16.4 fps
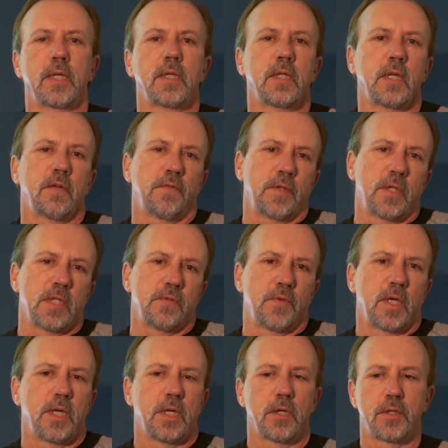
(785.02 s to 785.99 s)
And if these
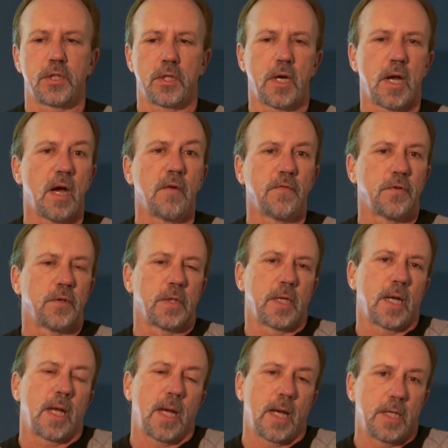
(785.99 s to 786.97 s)
videos are helpful,
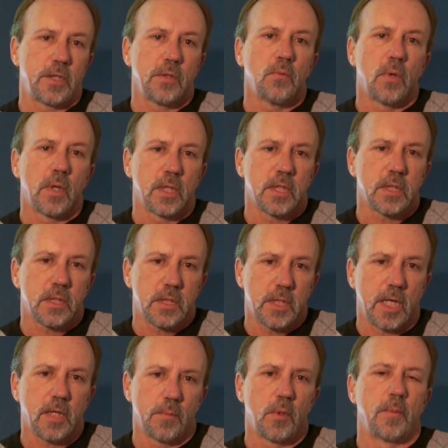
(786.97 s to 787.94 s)
and I do want to
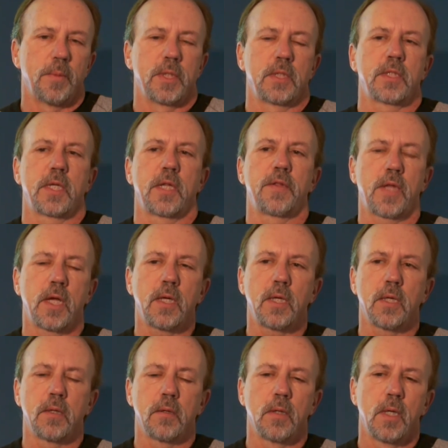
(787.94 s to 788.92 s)
take a moment and say
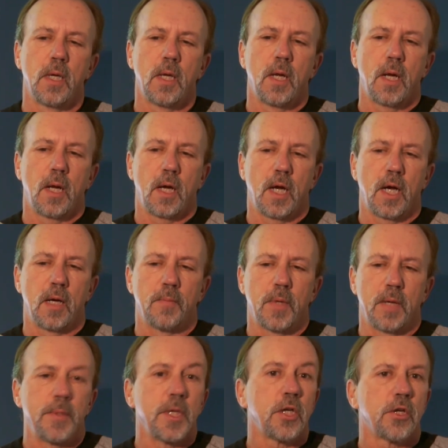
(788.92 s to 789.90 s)
thank you.
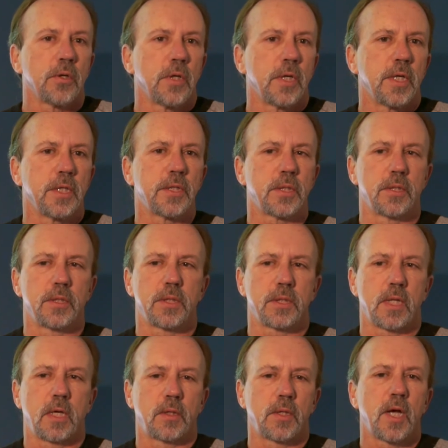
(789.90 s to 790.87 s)
I'm encouraged.
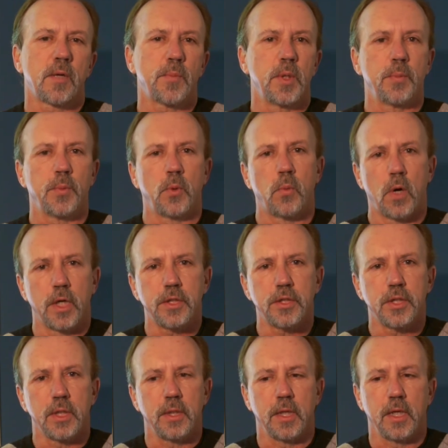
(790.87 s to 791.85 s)
There's a lot of people
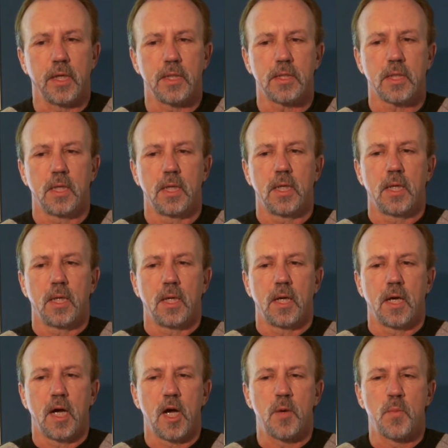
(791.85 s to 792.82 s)
watching these.
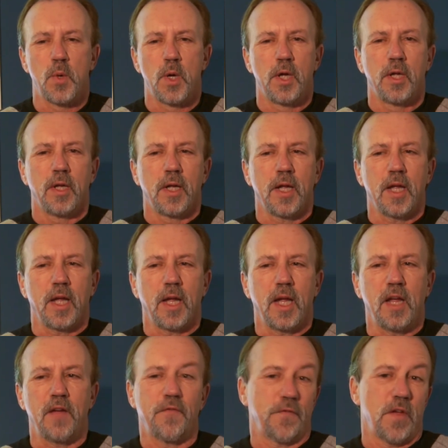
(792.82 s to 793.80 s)

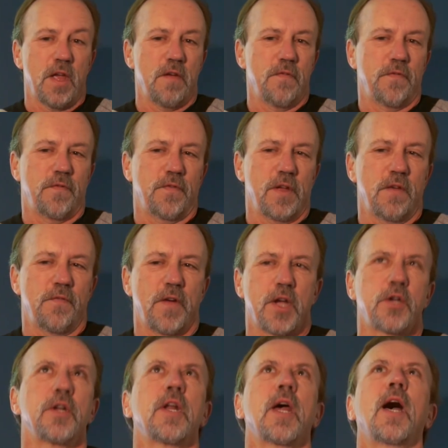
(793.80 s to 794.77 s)
If I
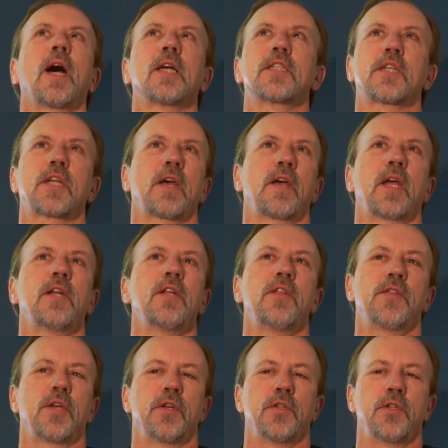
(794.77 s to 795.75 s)
could ask
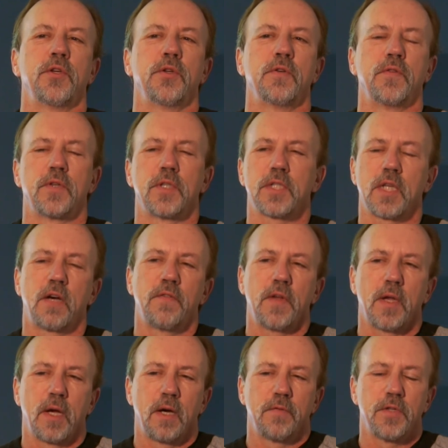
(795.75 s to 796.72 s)
anything in the universe,
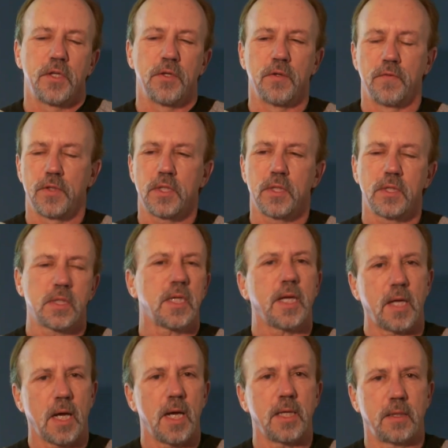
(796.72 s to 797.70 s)
of the universe, it's
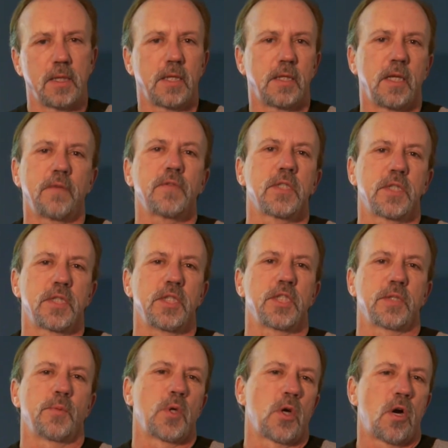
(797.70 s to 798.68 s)
like I'd love to see
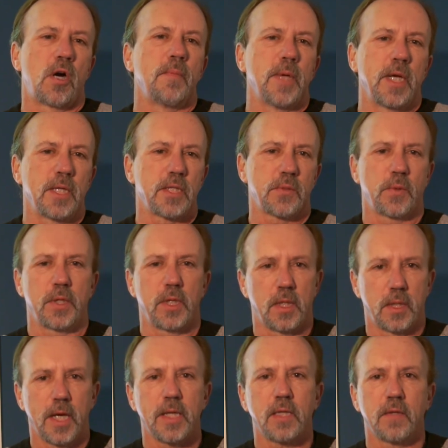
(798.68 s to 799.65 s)
some comments, whether
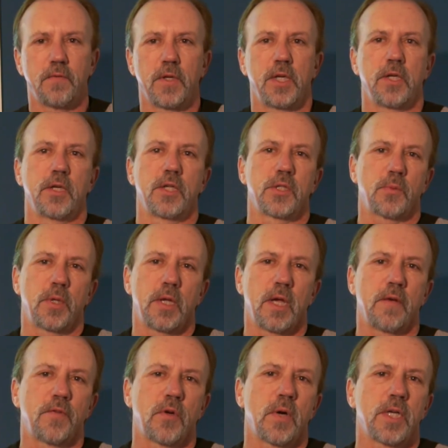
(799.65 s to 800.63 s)
you like the videos, whether
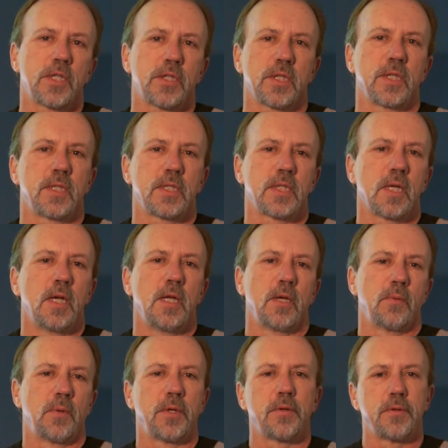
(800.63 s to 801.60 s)
you have questions,
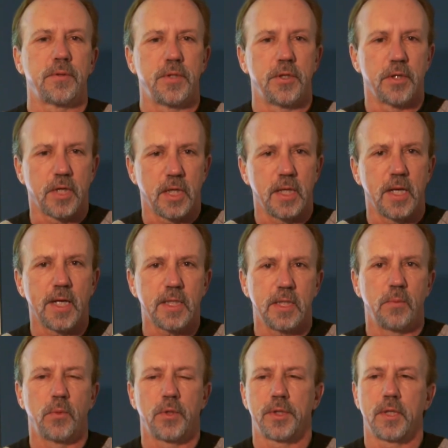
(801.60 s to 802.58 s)
whether you're
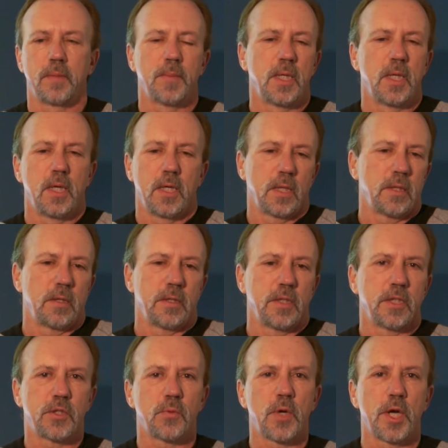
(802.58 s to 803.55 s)
connecting with them. You don't
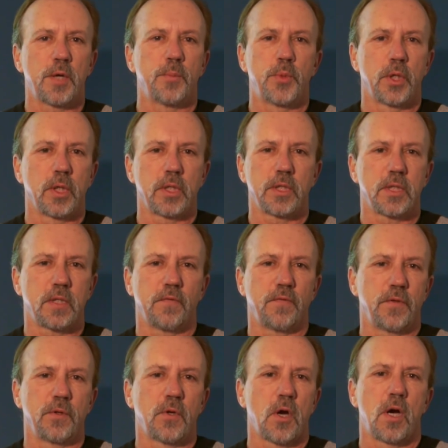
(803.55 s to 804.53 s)
need to write a book, just a
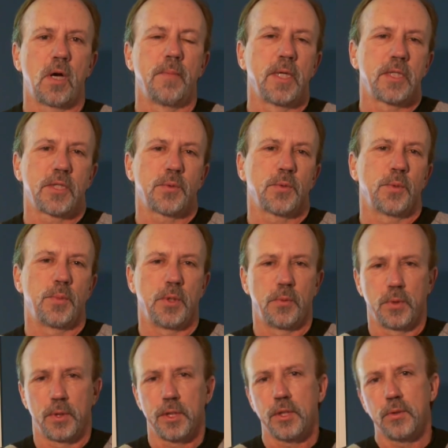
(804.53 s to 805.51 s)
few comments would be
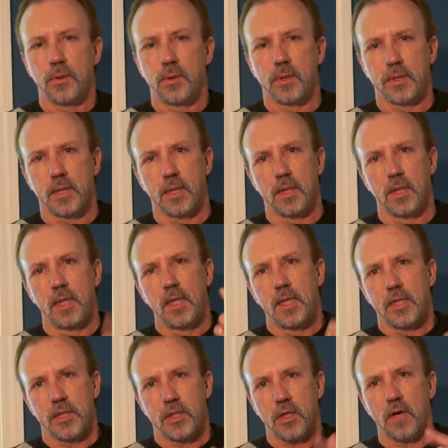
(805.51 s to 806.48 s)
really cool to
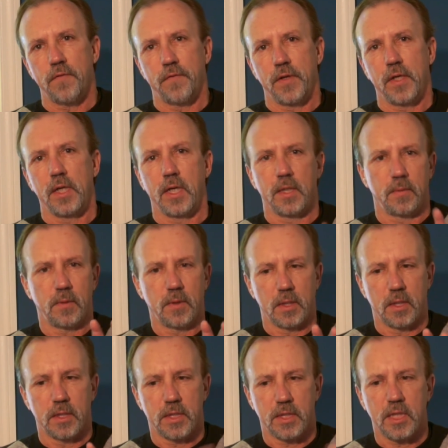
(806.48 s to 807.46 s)
start feeding
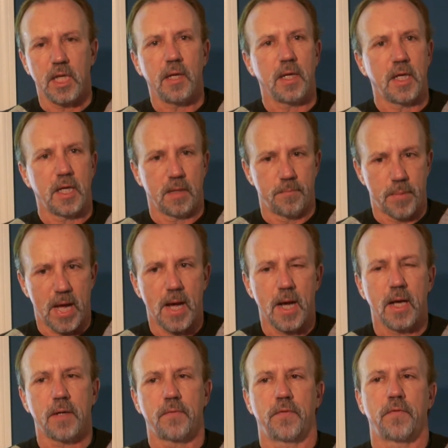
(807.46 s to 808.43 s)
or seeing come
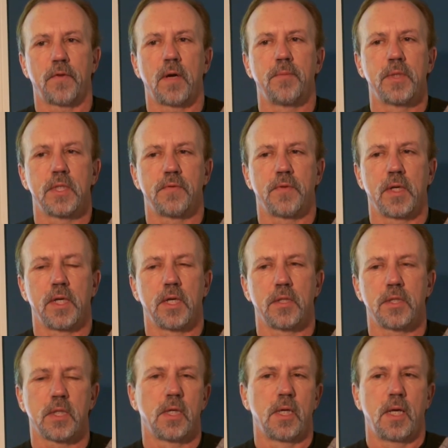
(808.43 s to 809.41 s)
back from these
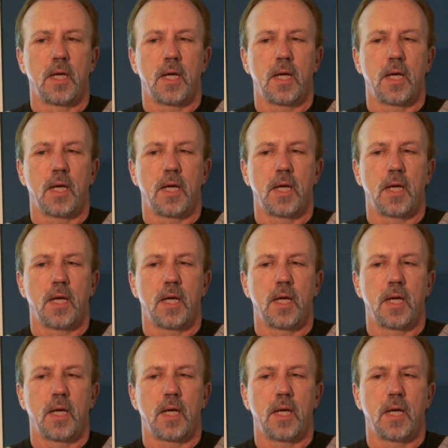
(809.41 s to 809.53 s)
videos.